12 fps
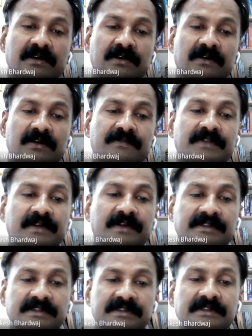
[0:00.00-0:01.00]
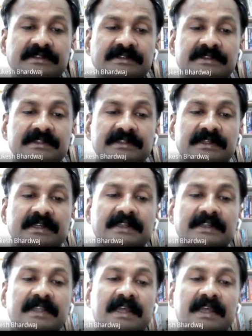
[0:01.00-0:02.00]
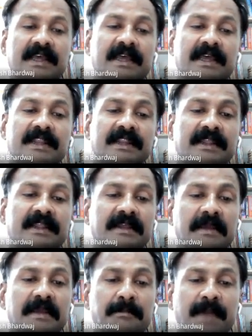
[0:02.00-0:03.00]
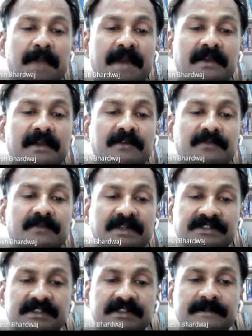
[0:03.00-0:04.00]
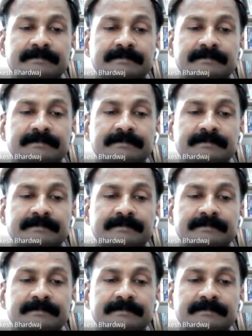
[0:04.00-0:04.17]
of the results in an empirical fashion.